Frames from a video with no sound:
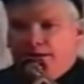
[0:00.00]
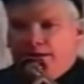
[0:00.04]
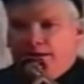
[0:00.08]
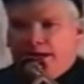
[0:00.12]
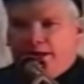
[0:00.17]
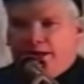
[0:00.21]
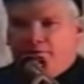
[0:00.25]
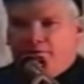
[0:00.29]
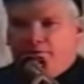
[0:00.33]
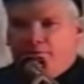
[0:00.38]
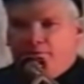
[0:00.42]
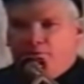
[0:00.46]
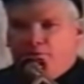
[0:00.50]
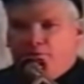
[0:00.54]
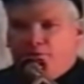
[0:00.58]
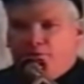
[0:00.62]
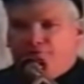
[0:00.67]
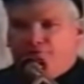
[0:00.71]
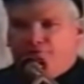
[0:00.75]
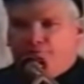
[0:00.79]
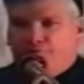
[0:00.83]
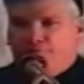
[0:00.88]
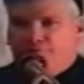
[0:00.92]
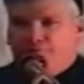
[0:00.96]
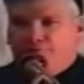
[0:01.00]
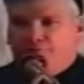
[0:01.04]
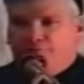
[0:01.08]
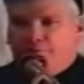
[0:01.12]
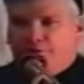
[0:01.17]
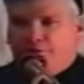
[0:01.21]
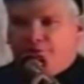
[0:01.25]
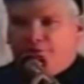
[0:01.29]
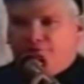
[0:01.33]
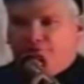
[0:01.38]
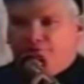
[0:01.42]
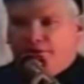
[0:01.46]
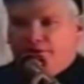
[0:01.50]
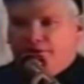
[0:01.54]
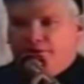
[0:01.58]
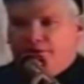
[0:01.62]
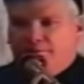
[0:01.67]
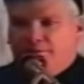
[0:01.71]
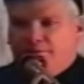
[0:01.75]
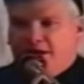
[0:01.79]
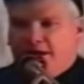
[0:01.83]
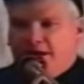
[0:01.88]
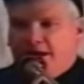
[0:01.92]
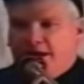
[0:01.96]
accurate books were
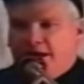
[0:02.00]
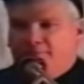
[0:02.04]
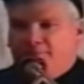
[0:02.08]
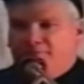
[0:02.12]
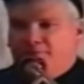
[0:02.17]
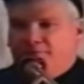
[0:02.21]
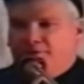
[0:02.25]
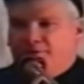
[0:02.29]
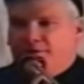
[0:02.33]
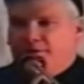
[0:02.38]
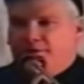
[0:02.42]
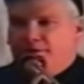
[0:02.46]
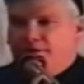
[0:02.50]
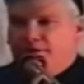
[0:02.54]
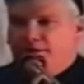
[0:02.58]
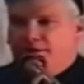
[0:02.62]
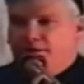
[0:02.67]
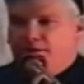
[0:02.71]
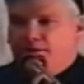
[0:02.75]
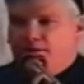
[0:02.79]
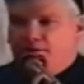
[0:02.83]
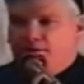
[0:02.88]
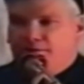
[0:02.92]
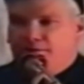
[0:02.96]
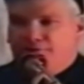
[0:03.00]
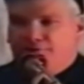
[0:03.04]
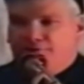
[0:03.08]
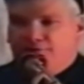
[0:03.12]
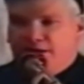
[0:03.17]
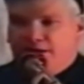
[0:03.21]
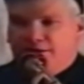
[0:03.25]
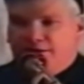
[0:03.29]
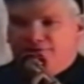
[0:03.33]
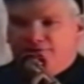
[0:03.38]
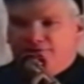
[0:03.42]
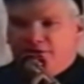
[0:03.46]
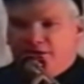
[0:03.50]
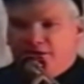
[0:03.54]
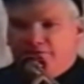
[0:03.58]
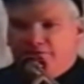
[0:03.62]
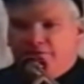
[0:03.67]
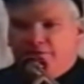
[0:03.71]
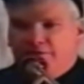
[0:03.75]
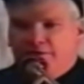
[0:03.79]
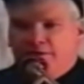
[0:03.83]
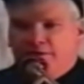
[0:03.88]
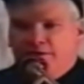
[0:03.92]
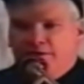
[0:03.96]
supposedly to be kept and uh, all this kind of
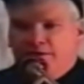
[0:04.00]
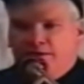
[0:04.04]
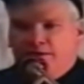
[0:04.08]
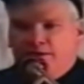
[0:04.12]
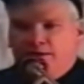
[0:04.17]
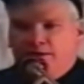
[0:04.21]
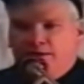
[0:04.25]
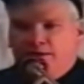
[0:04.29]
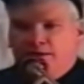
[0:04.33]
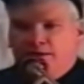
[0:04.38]
stuff and,